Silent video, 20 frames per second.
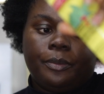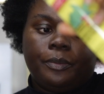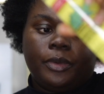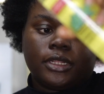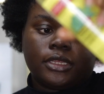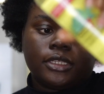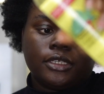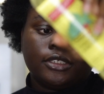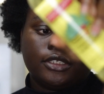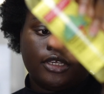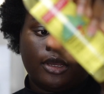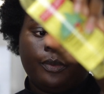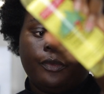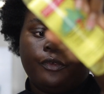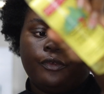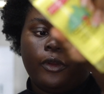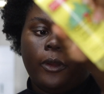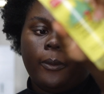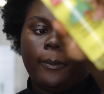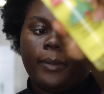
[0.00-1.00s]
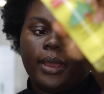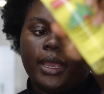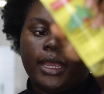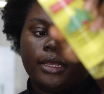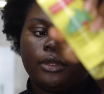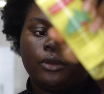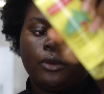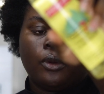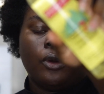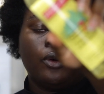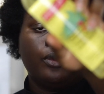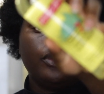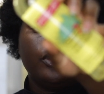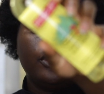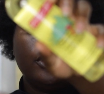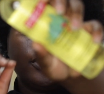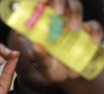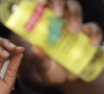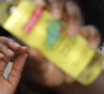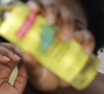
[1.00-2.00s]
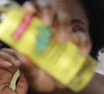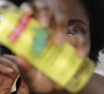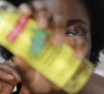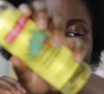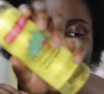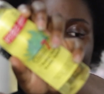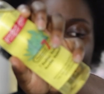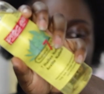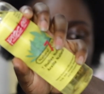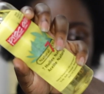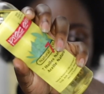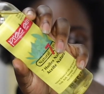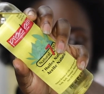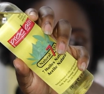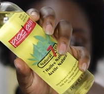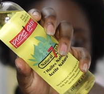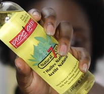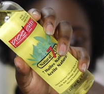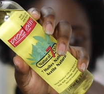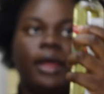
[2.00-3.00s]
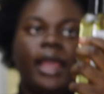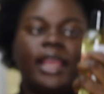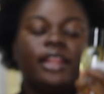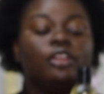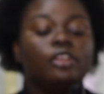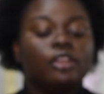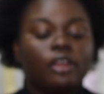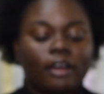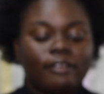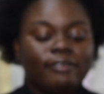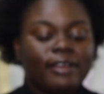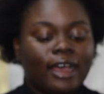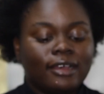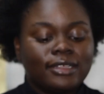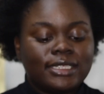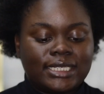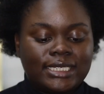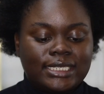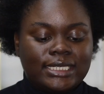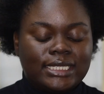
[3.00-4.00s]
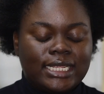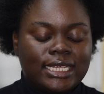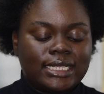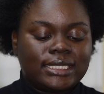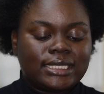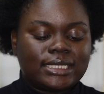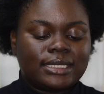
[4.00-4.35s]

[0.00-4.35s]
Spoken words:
I picked this up from my local beauty supply store. I love how this thing